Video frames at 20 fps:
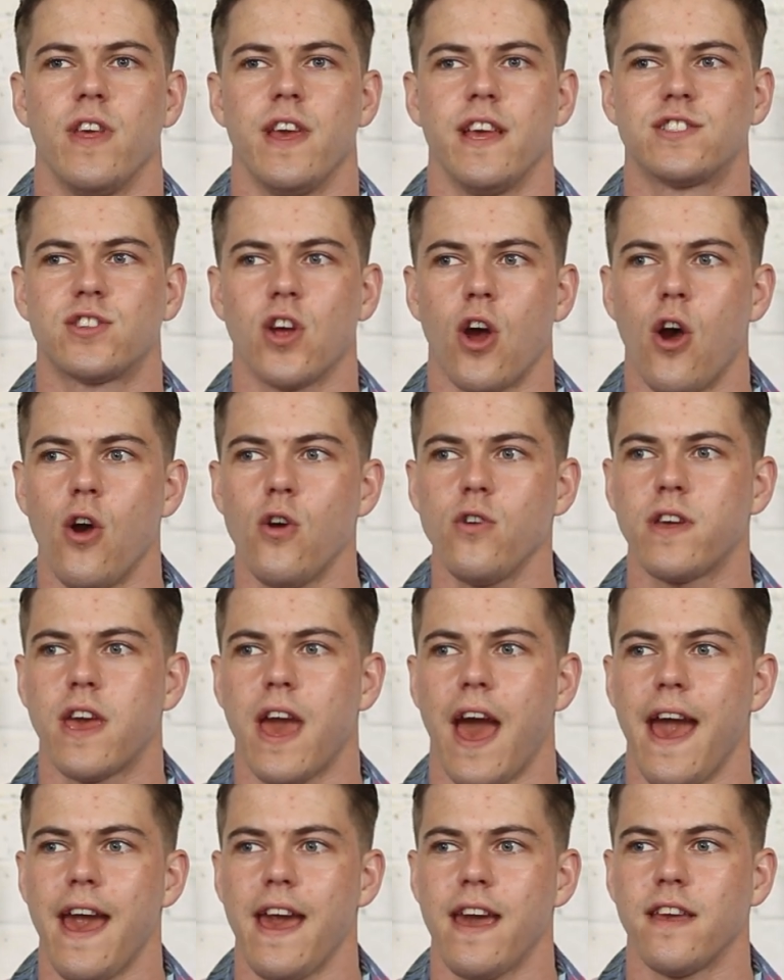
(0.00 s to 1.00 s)
it's
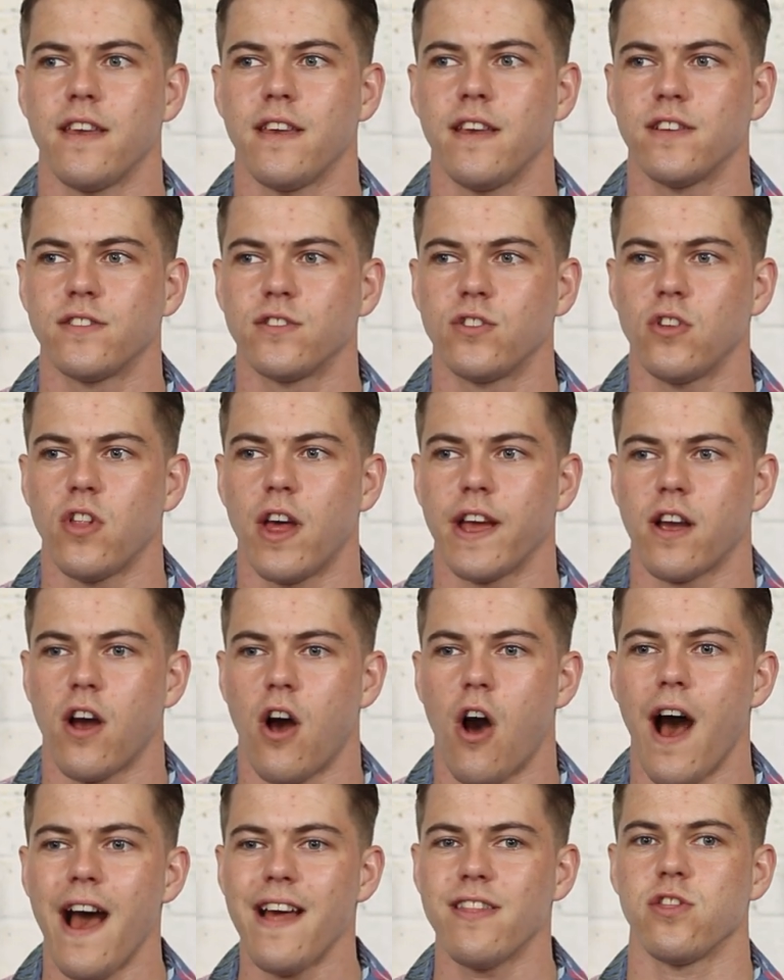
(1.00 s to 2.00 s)
okay.
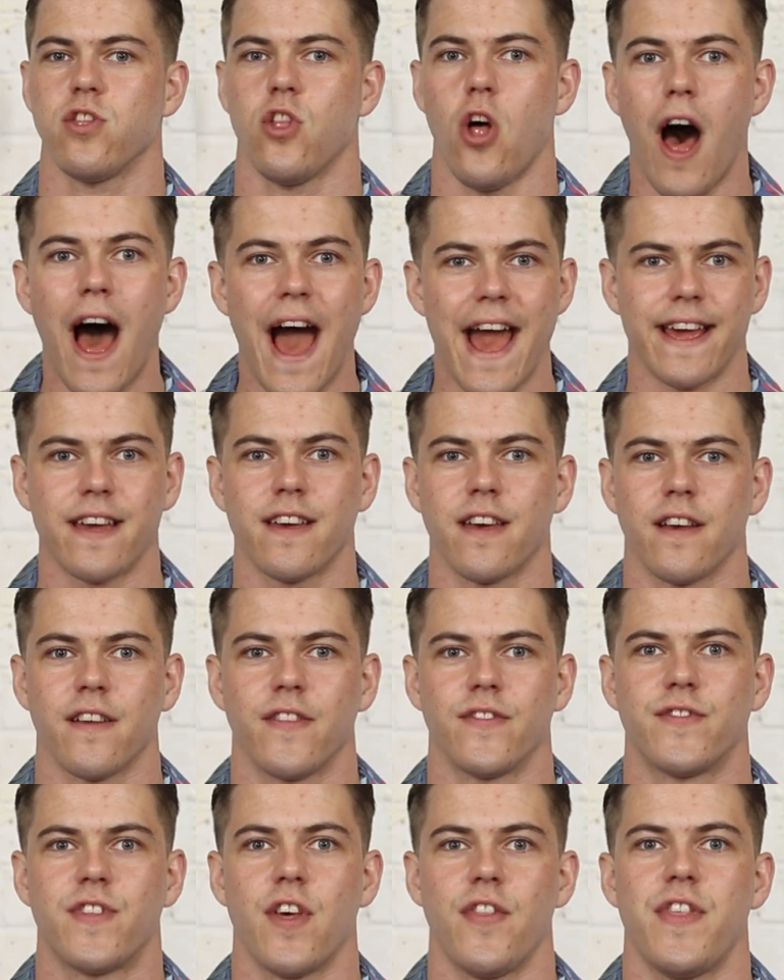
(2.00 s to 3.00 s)
I like
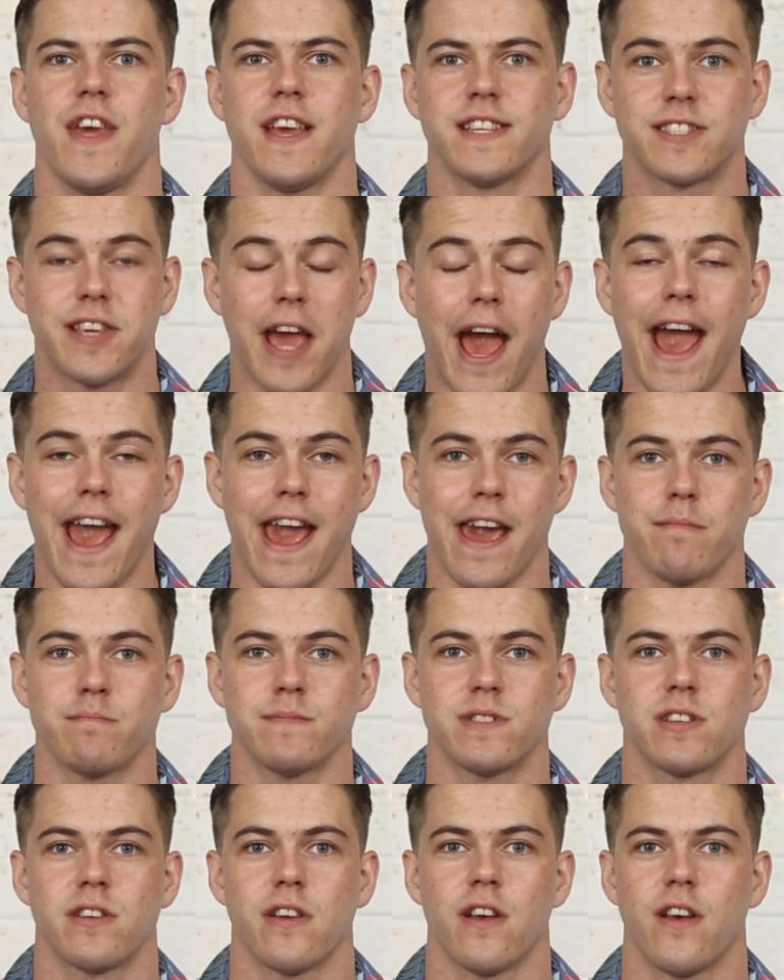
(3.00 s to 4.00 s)
that there's
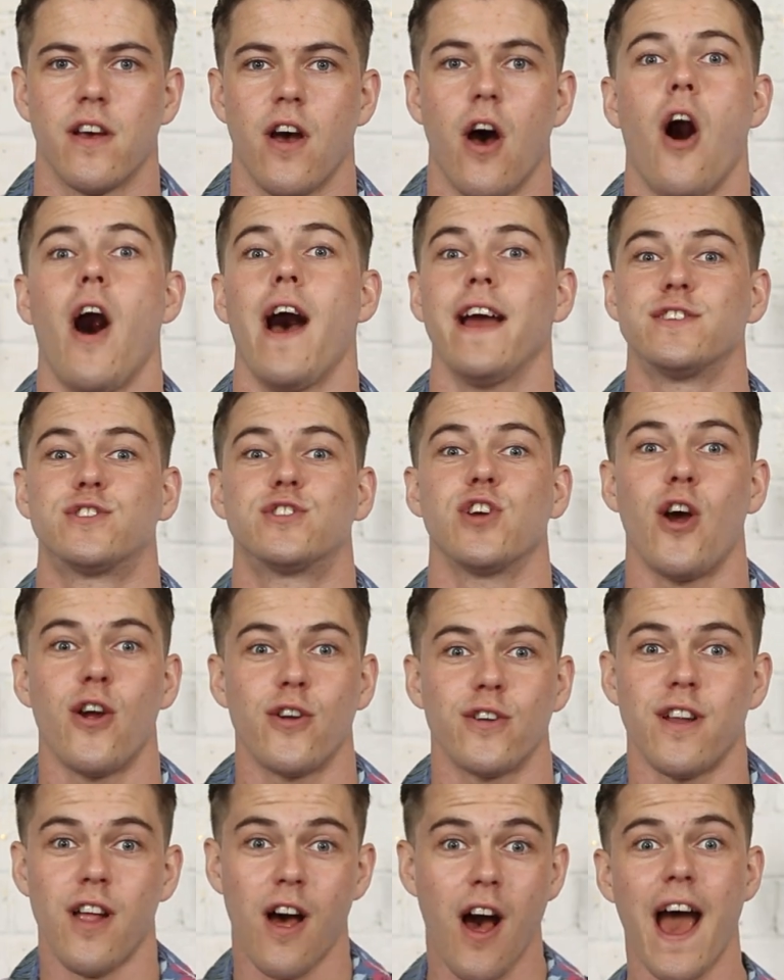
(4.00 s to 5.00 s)
games I
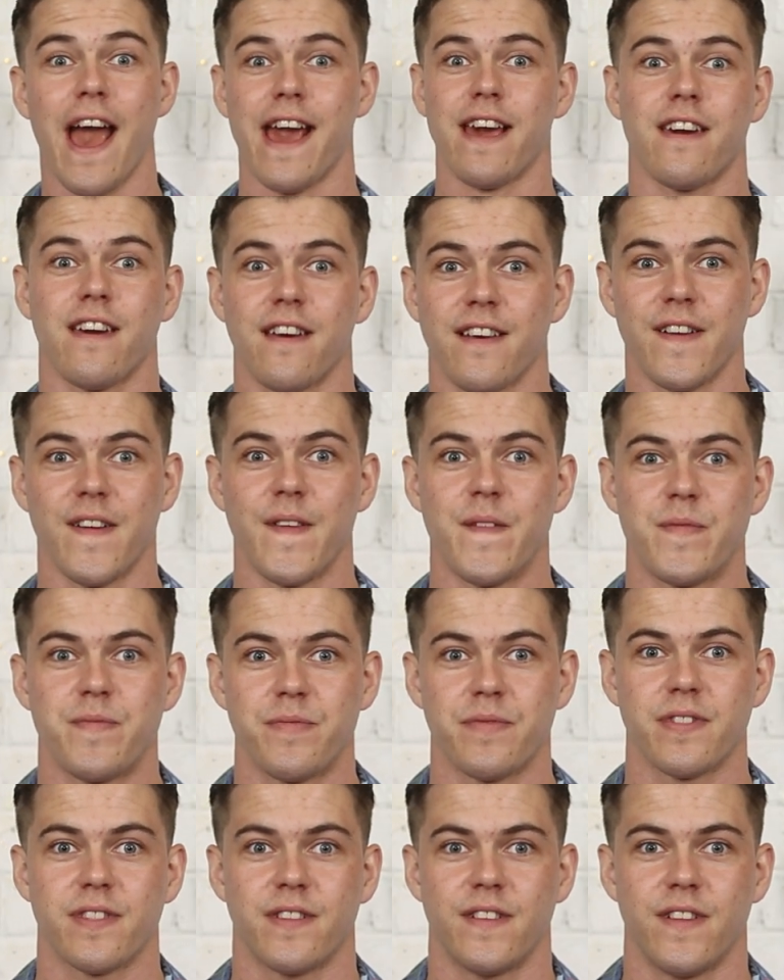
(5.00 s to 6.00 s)
don't like.
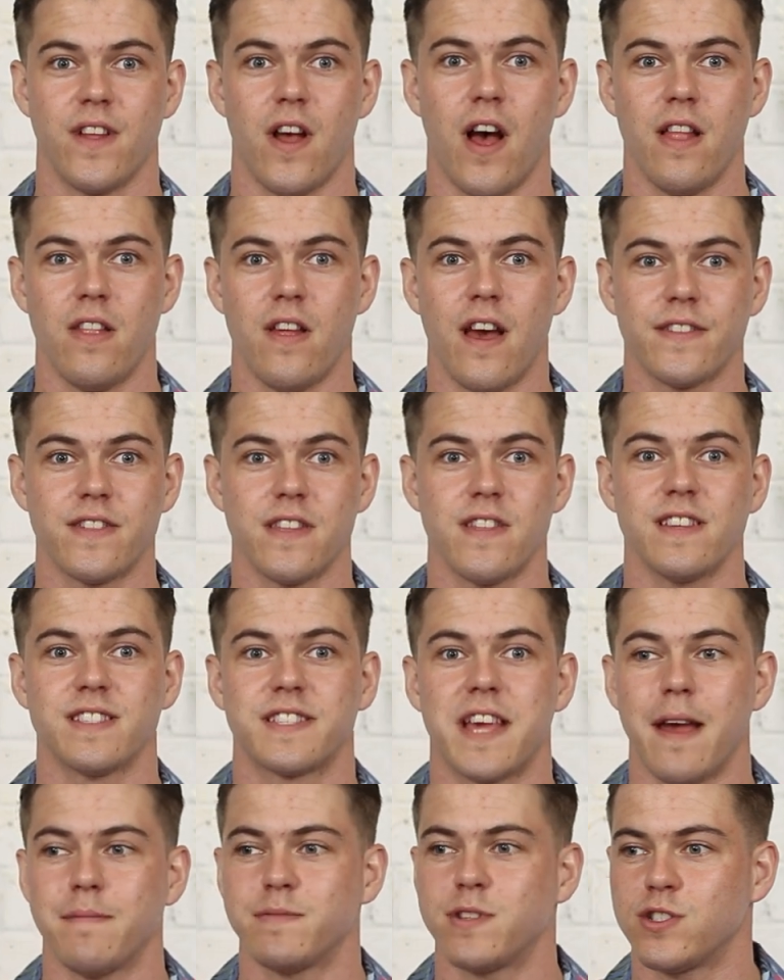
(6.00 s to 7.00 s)
I like that there's
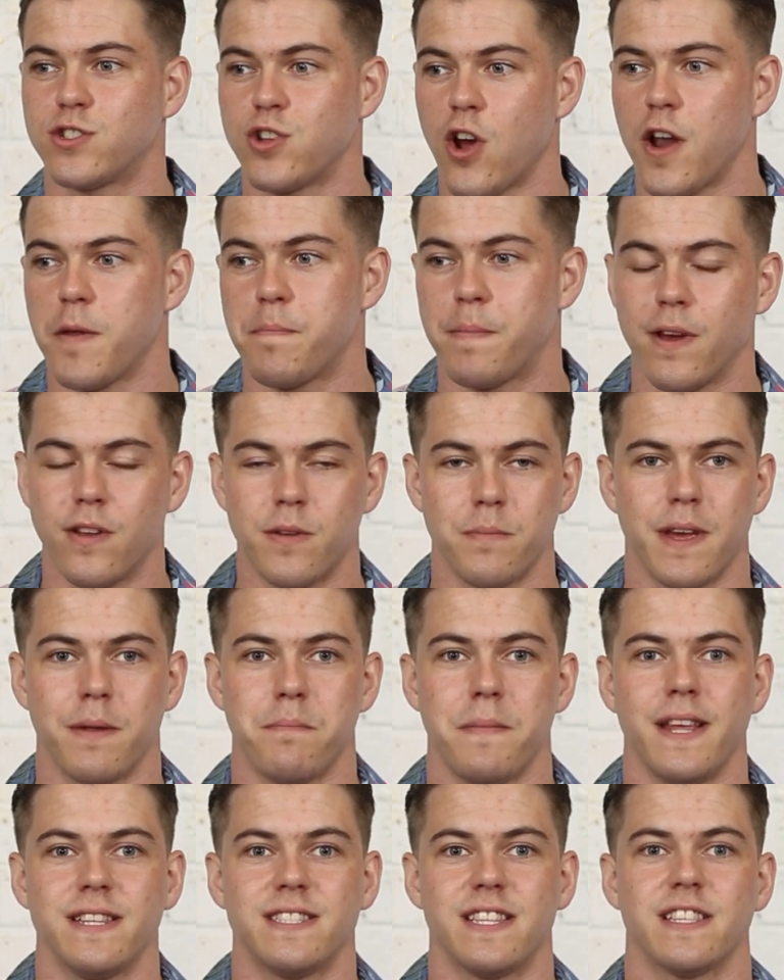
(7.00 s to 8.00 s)
games that don't appeal to me.
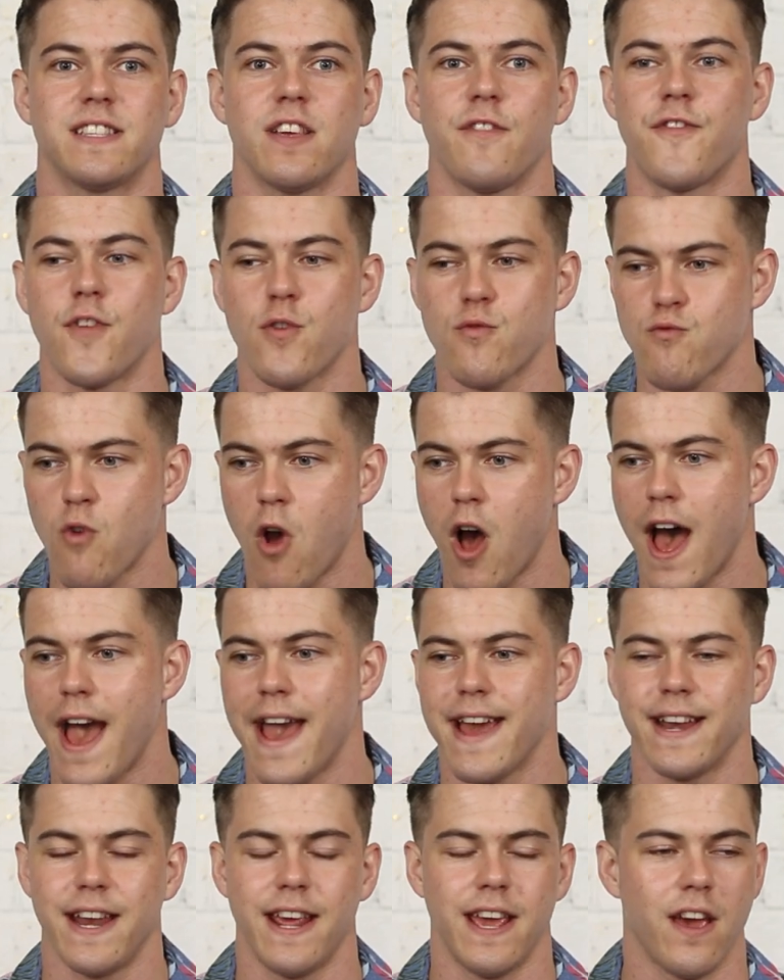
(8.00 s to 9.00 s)
It means there's a
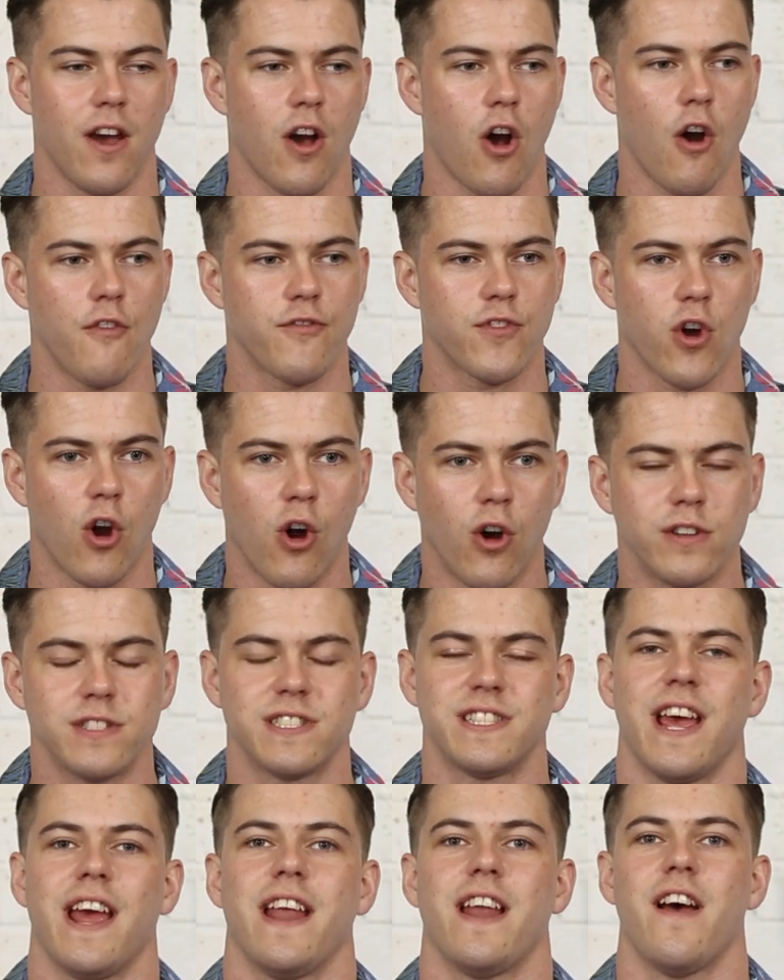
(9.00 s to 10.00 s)
variety of
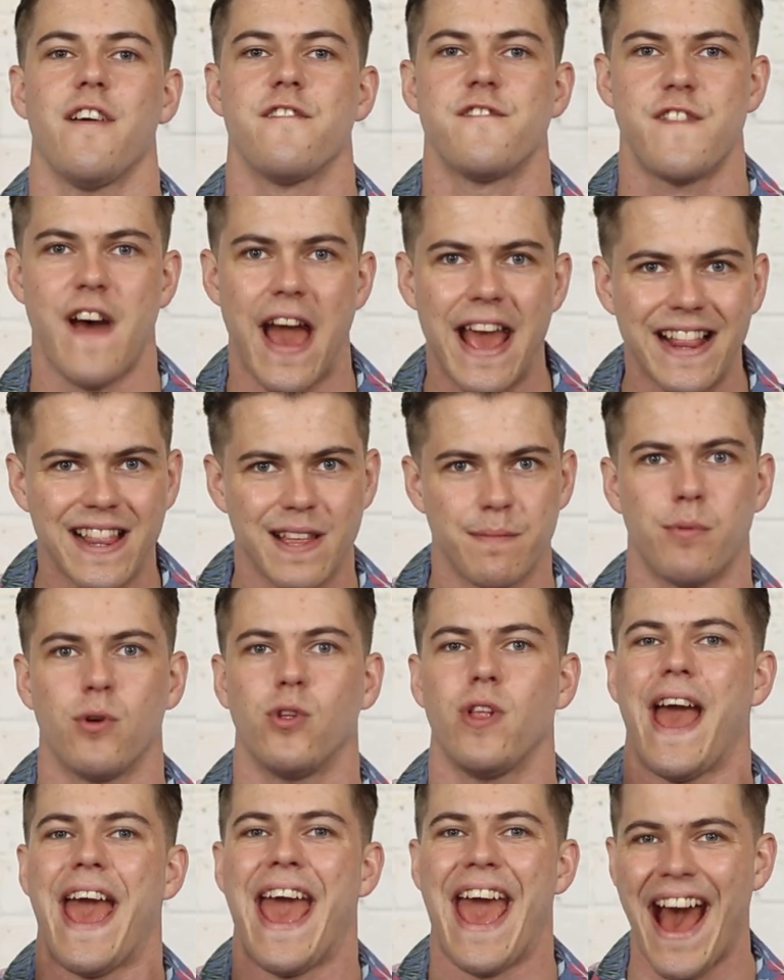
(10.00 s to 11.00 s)
content
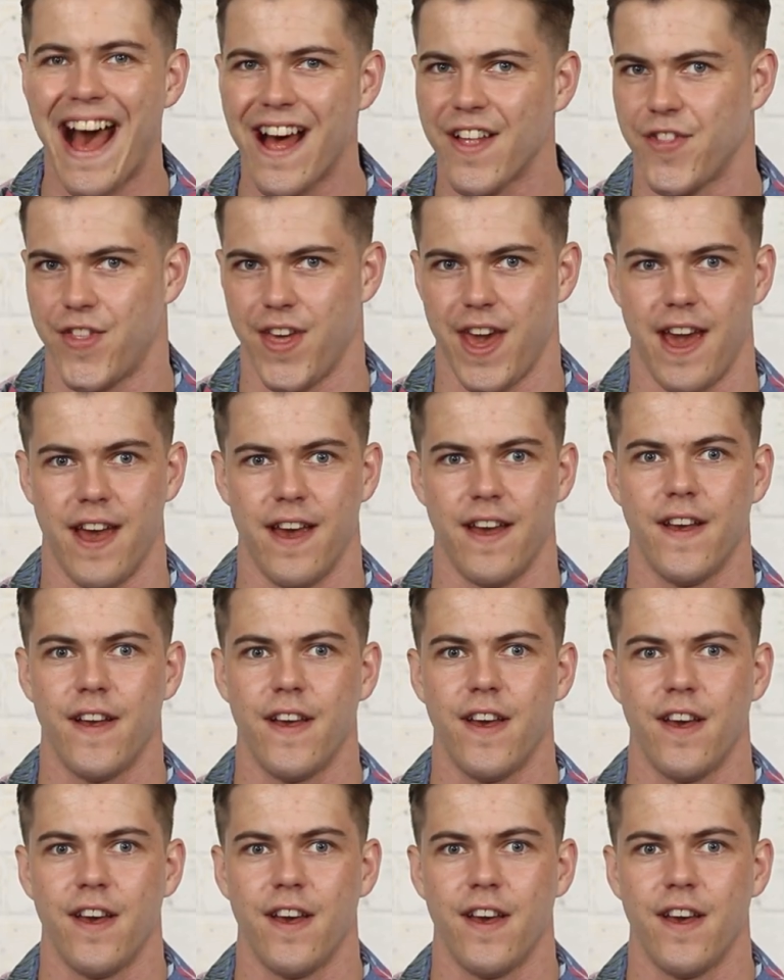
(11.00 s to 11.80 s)
available out there,